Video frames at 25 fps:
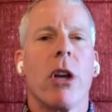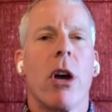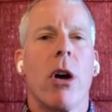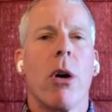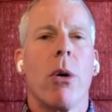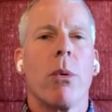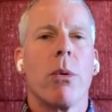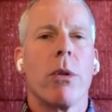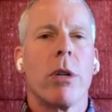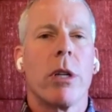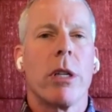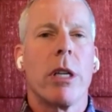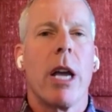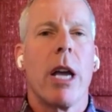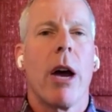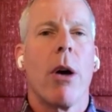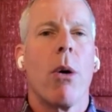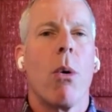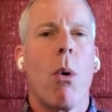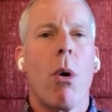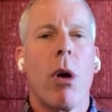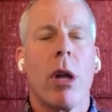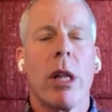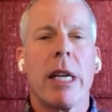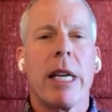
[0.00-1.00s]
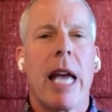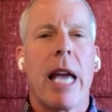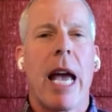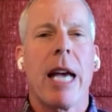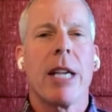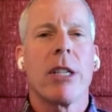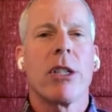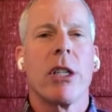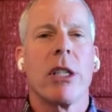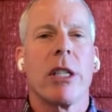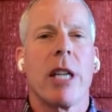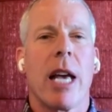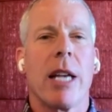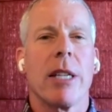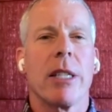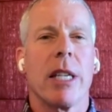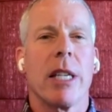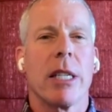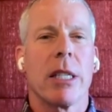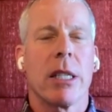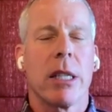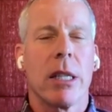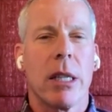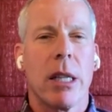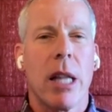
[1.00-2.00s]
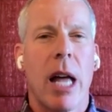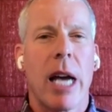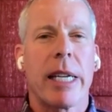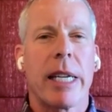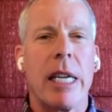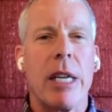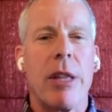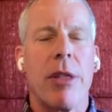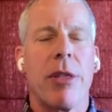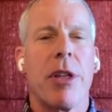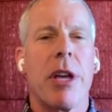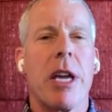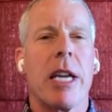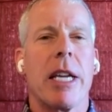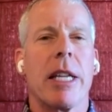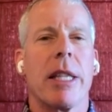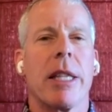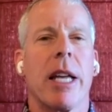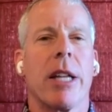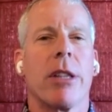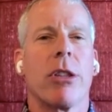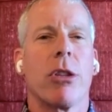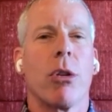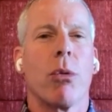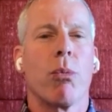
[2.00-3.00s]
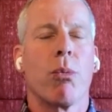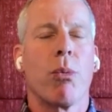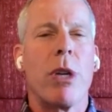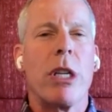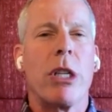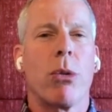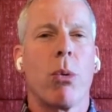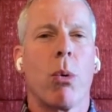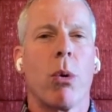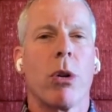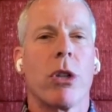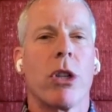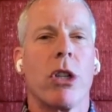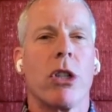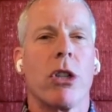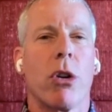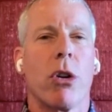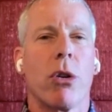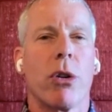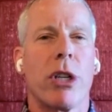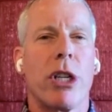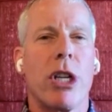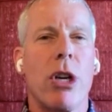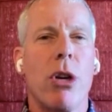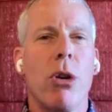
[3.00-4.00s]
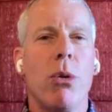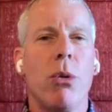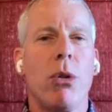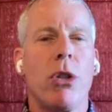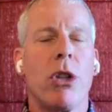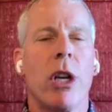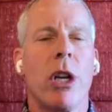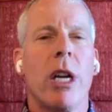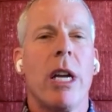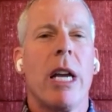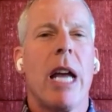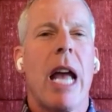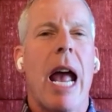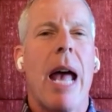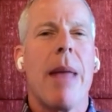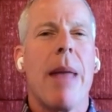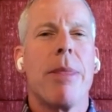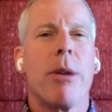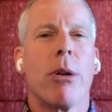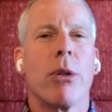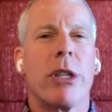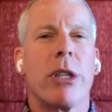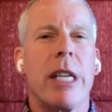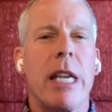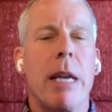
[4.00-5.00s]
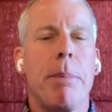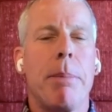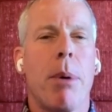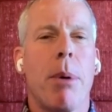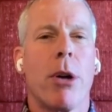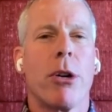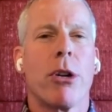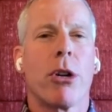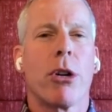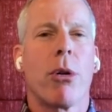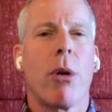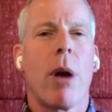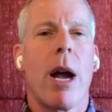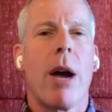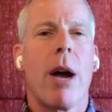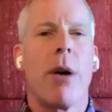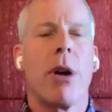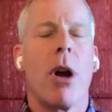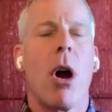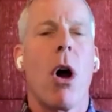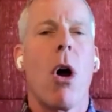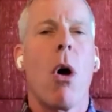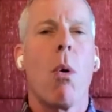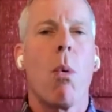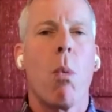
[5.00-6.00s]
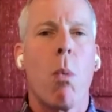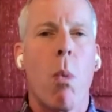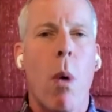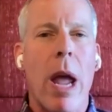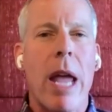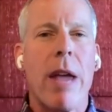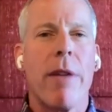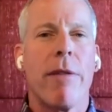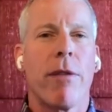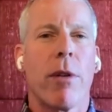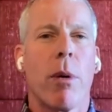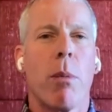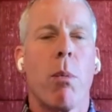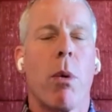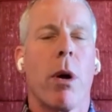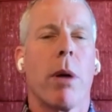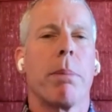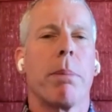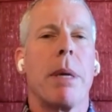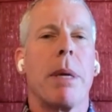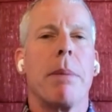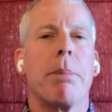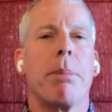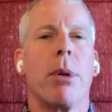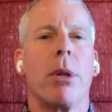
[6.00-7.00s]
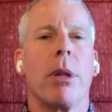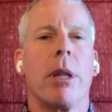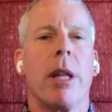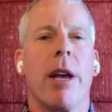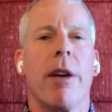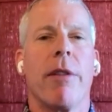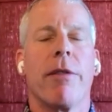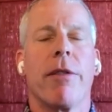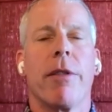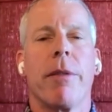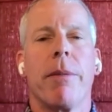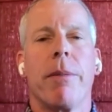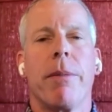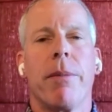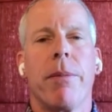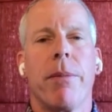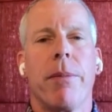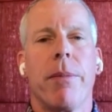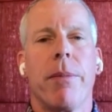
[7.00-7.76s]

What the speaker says: So yeah, oil and gas just has this lucky thing that the resources are huge and they're deep underground away from where people live.